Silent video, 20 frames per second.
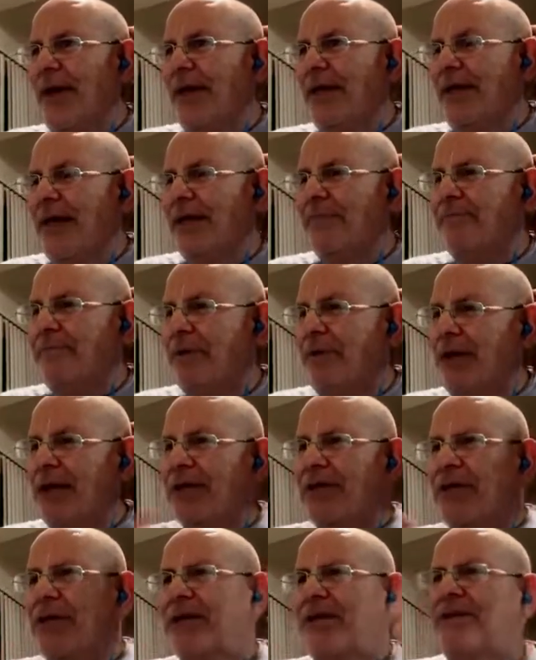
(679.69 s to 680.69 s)
and then
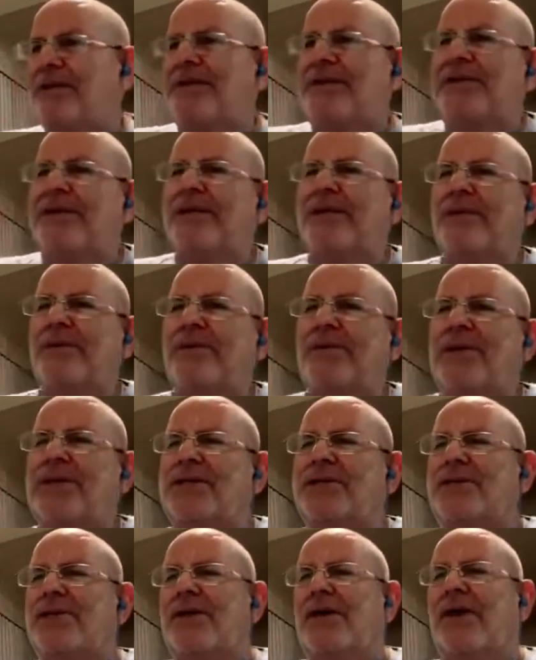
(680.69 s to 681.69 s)
Parikshit
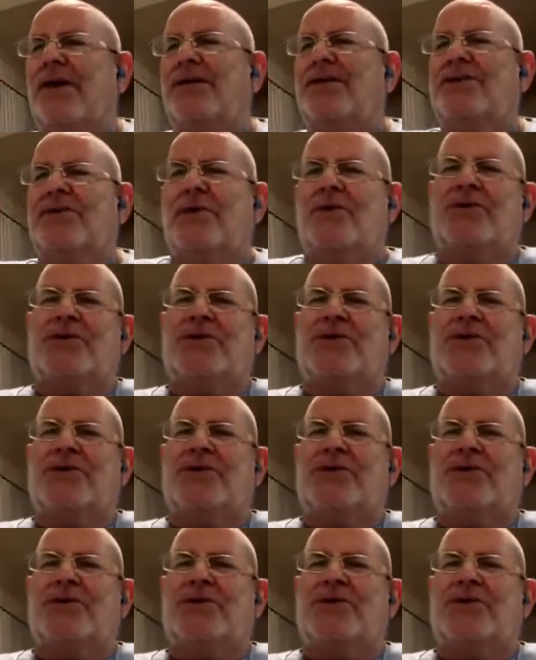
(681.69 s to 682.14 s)
was also